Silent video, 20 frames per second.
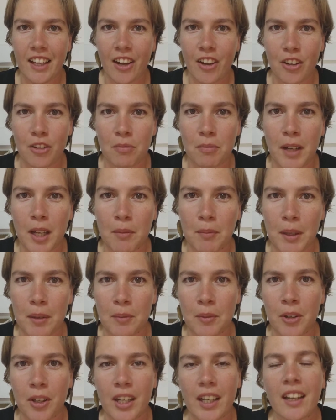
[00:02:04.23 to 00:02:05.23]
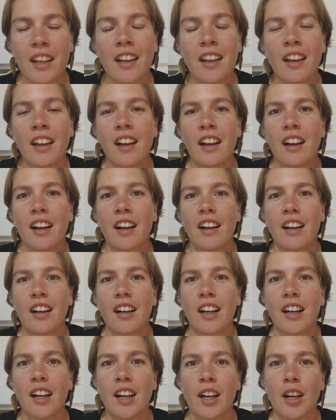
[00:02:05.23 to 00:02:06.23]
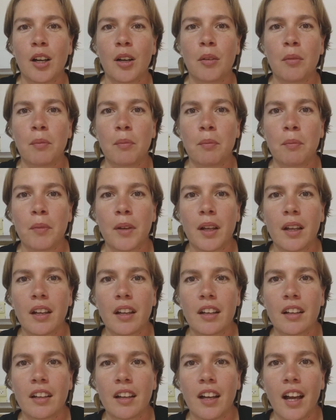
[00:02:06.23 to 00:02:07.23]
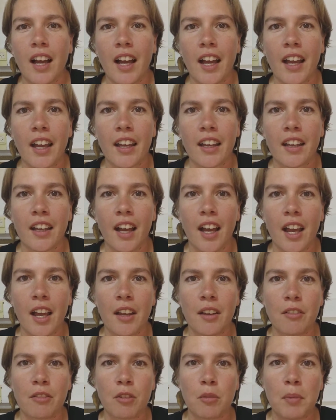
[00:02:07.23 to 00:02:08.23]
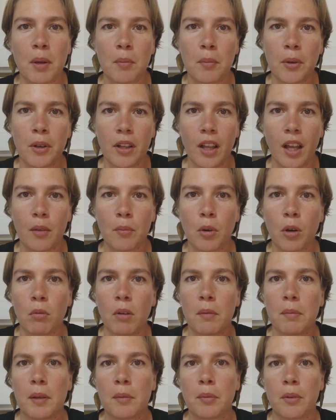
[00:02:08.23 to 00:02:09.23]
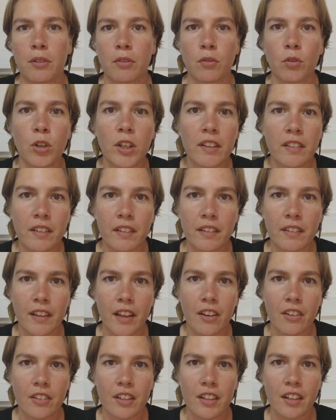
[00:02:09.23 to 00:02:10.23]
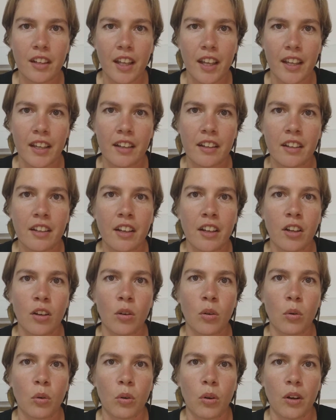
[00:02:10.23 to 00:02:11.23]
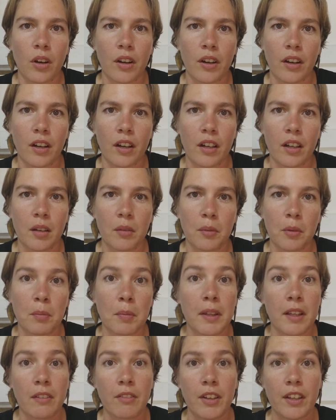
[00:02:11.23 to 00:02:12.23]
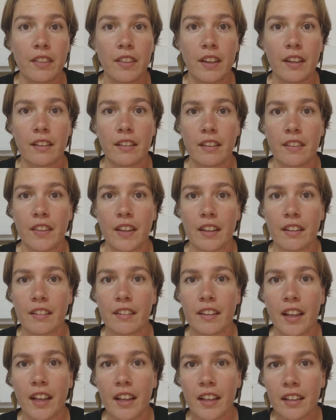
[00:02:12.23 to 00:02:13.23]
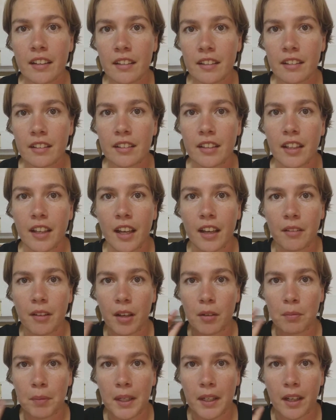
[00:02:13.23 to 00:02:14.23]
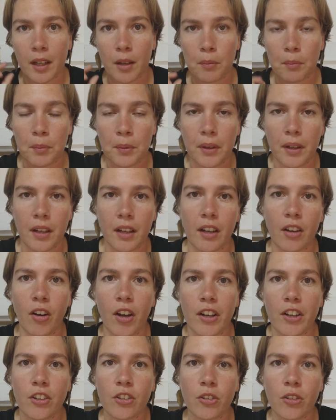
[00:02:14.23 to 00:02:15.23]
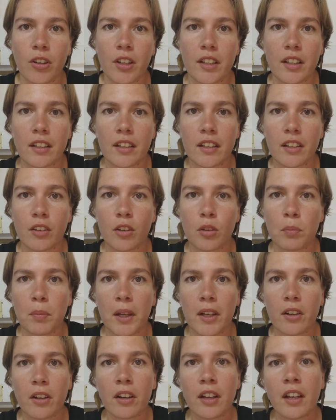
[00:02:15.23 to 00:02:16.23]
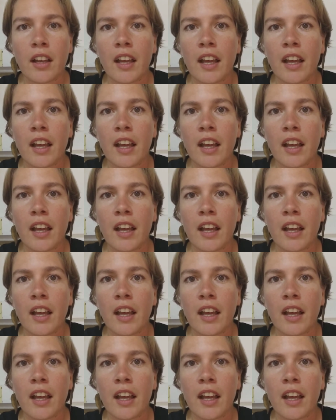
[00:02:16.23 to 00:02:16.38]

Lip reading: out of my memory. I remember a lot more what people's voices sounded like, or specific things that they said. Like I pick up auditory details better